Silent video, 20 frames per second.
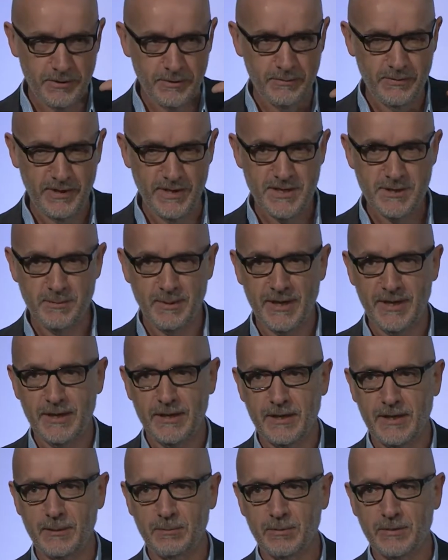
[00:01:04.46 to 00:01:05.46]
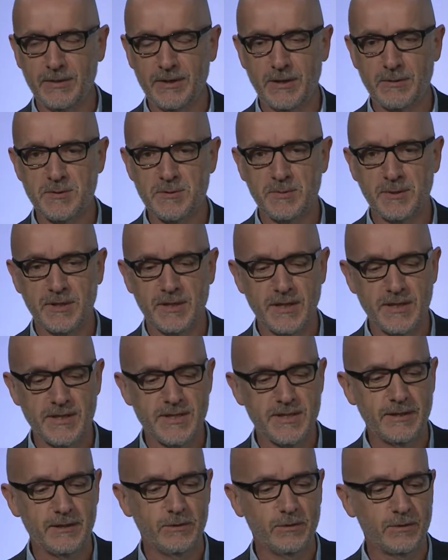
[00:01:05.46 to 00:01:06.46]
the phrase in my head a couple of times, but I
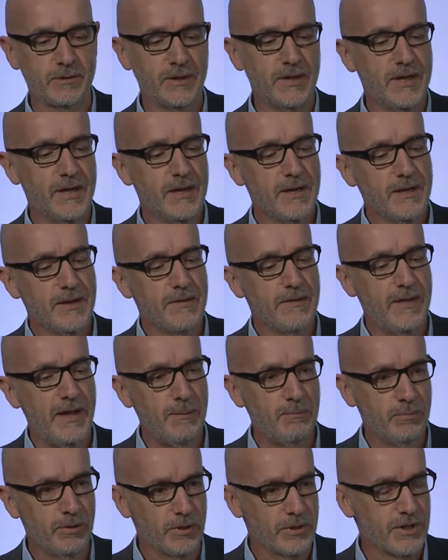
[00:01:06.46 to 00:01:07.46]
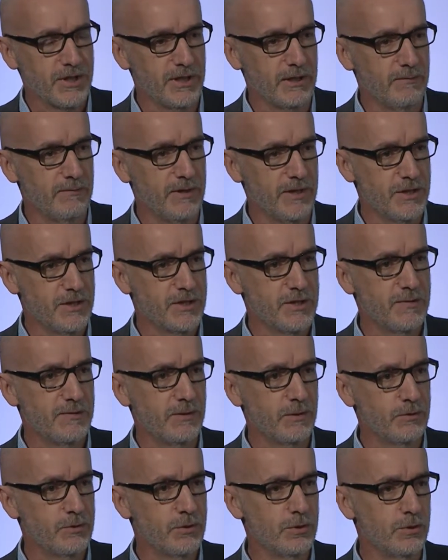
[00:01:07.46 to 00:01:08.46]
said, look, that blockchain event just
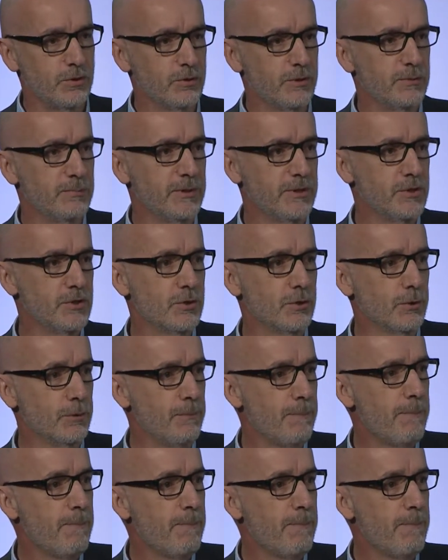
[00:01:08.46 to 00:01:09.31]
felt too good to be true.